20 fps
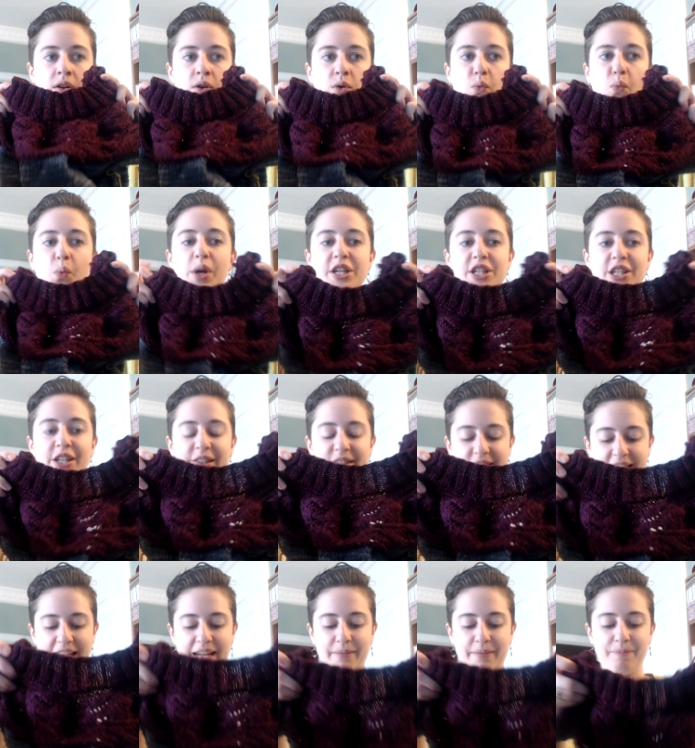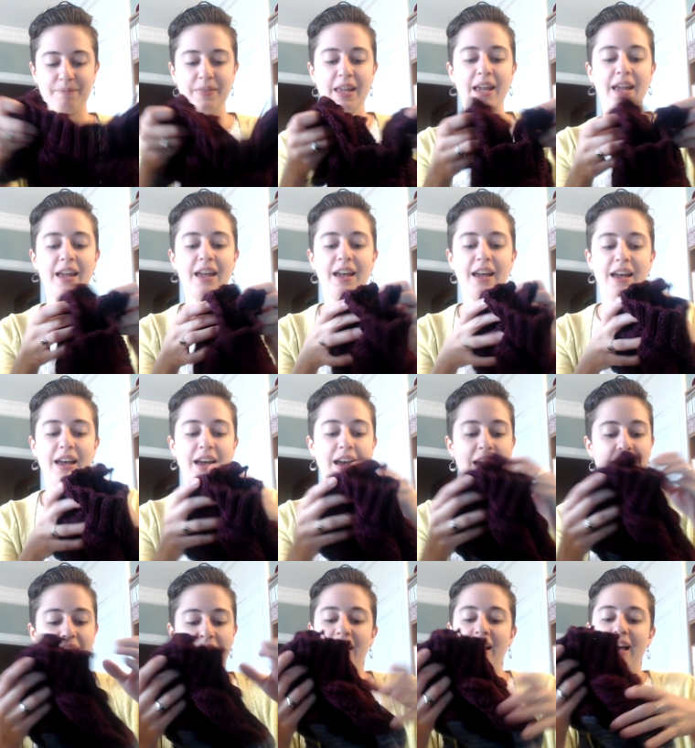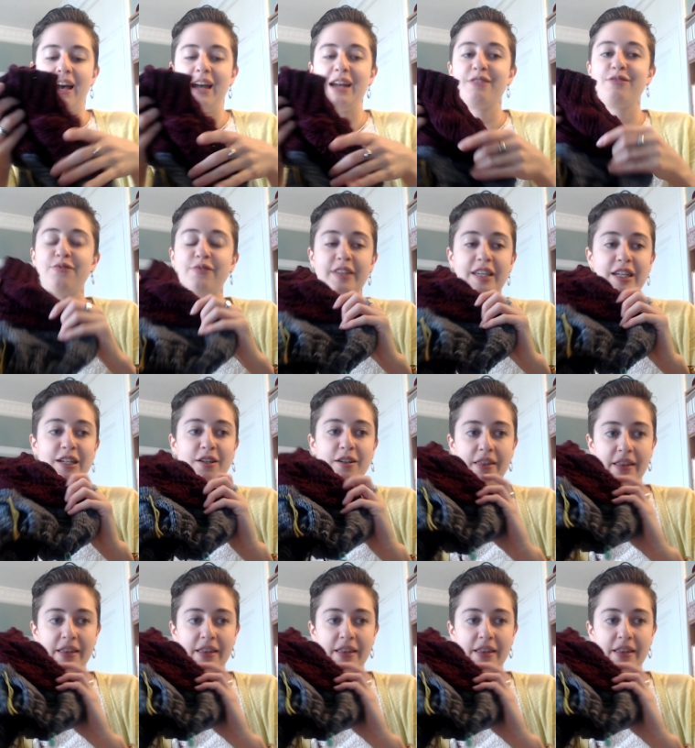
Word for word: We shall see. I fear